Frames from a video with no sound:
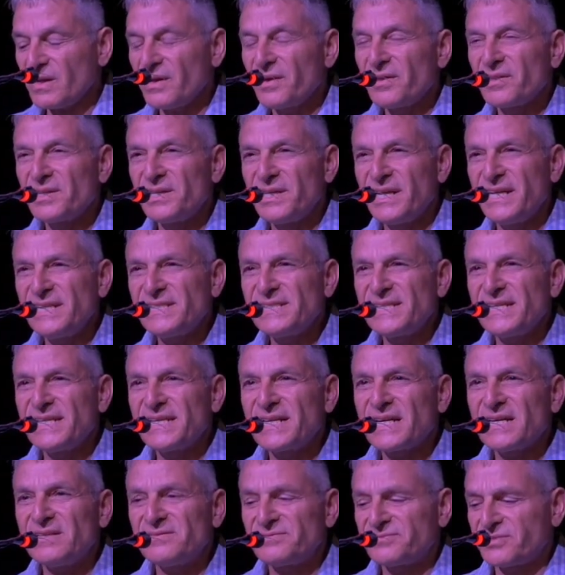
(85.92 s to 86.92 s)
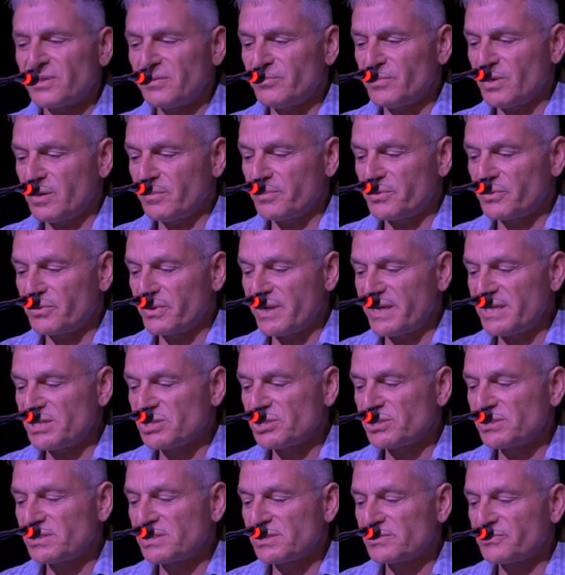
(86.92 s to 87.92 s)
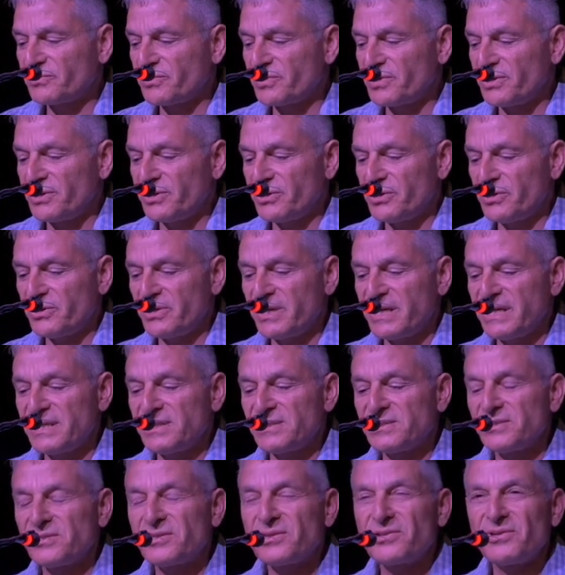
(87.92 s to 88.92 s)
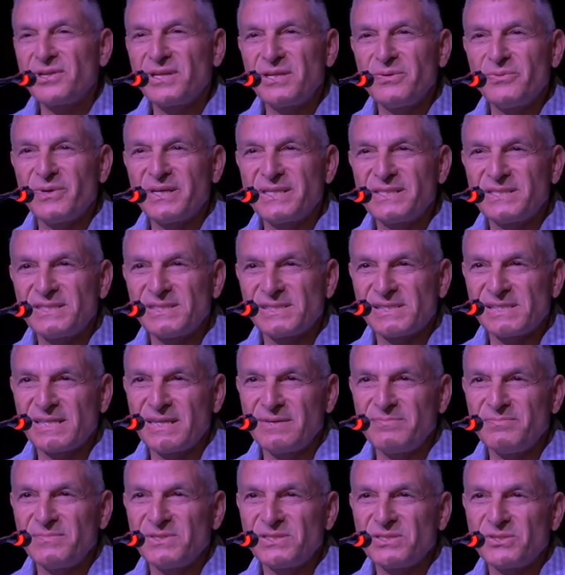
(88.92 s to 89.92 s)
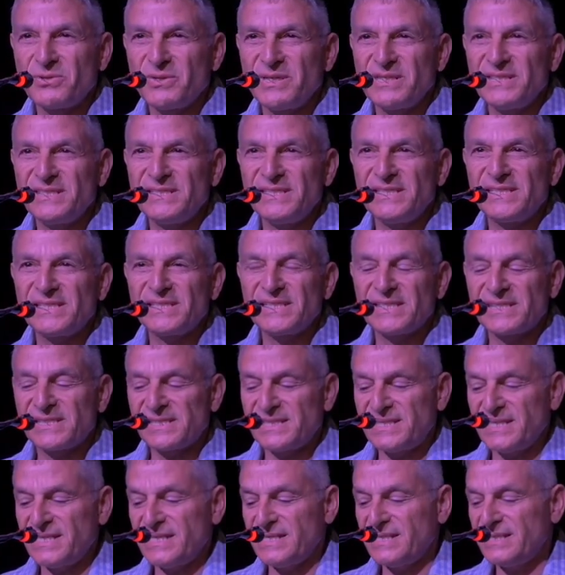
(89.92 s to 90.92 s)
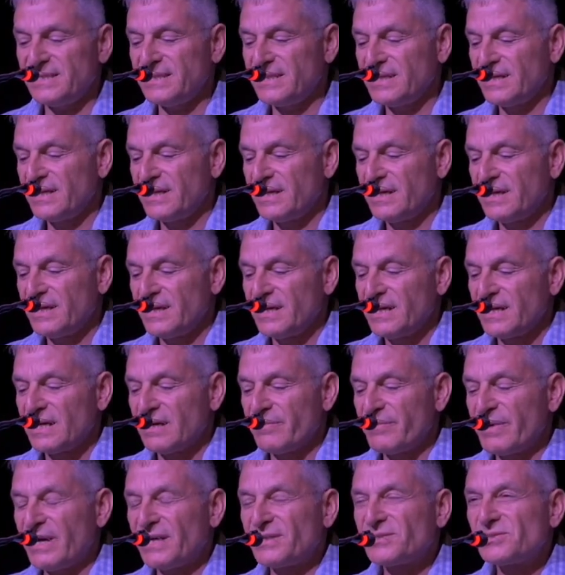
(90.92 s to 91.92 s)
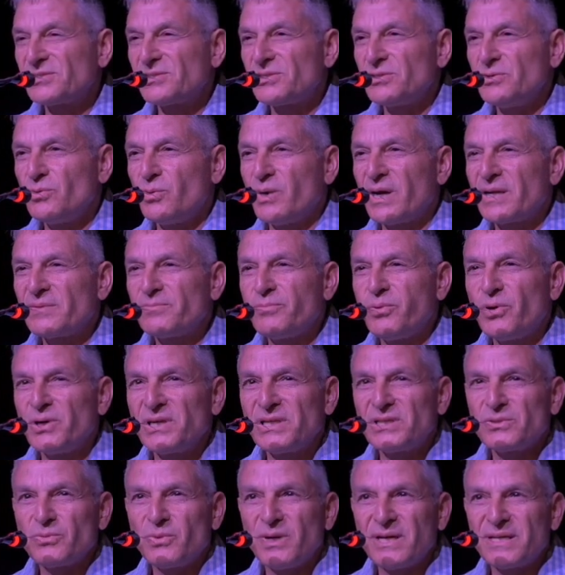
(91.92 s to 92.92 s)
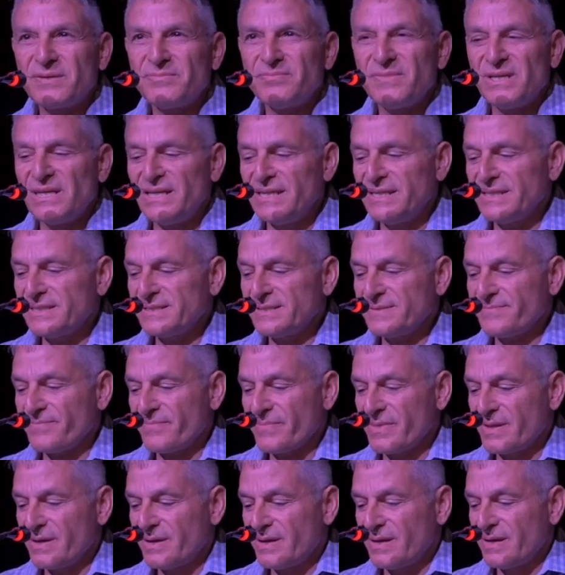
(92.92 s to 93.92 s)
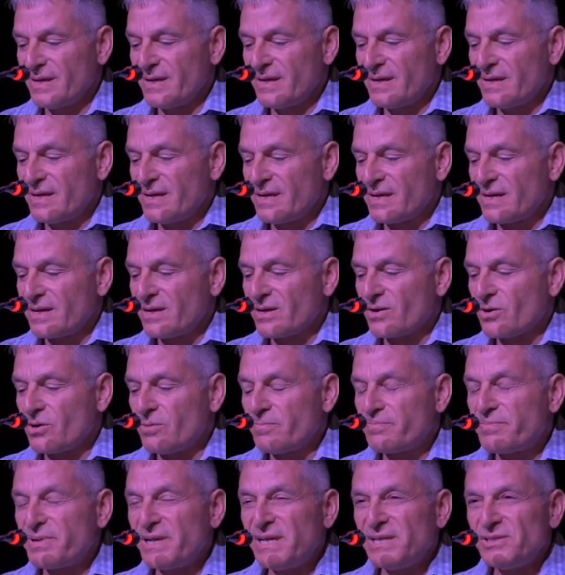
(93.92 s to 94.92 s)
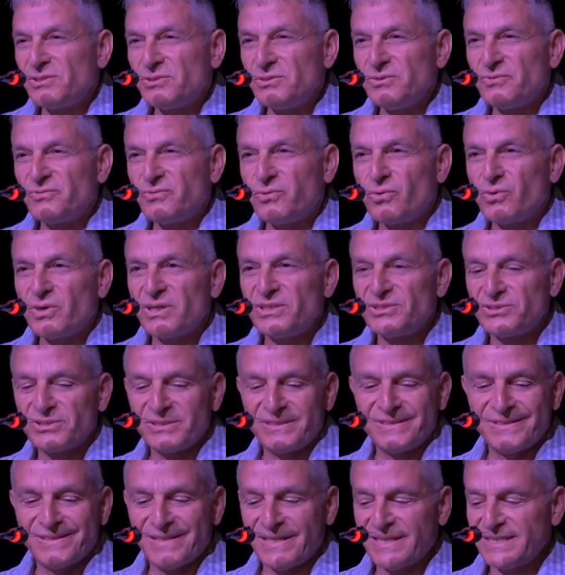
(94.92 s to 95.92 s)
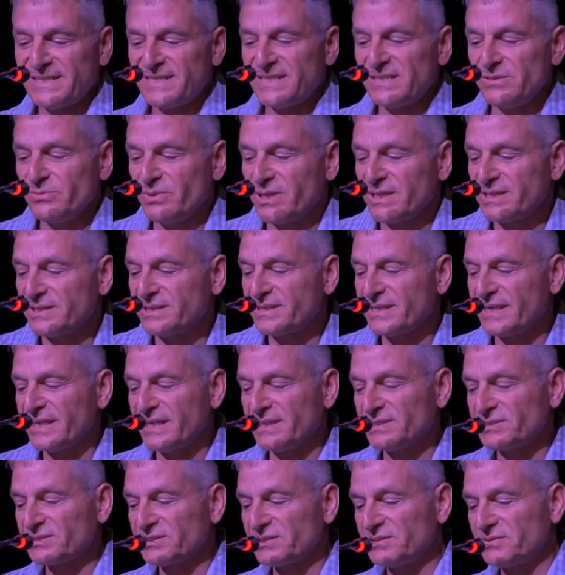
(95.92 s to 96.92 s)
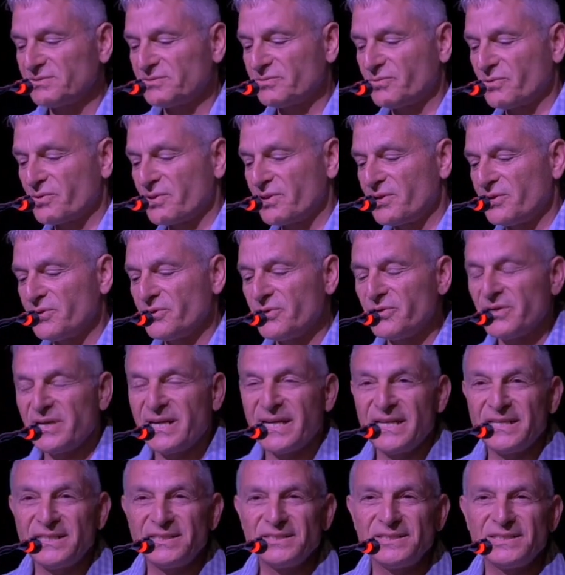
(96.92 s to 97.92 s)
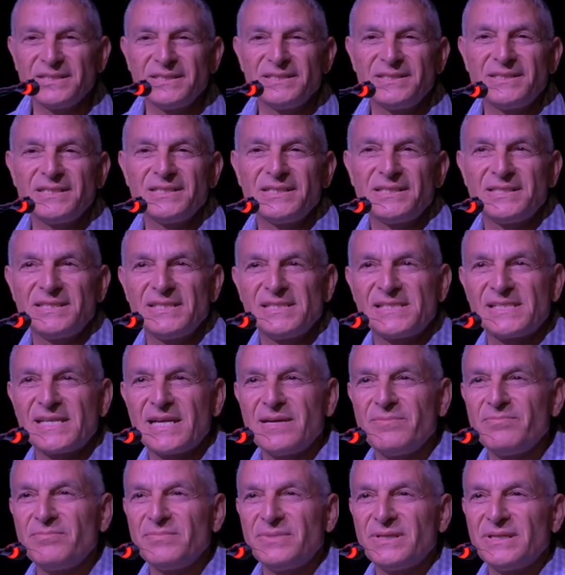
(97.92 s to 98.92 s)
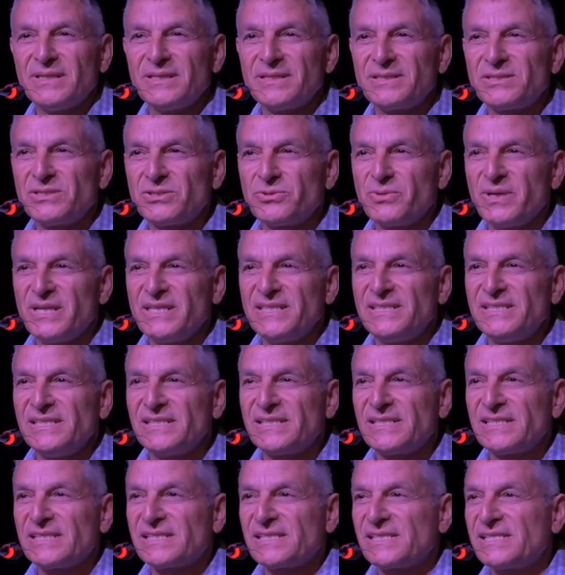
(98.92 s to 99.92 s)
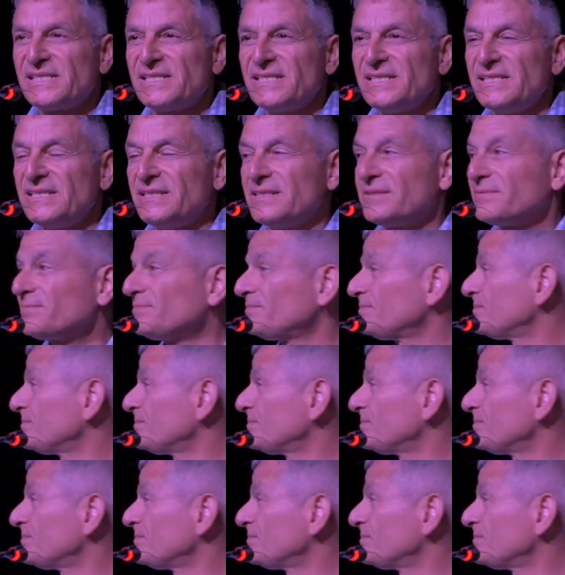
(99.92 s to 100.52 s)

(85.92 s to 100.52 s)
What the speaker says: The net income from operations for the year ended 31 December 2016 amounts to 1.1 million compared to 491,000 for the year ended December 2016.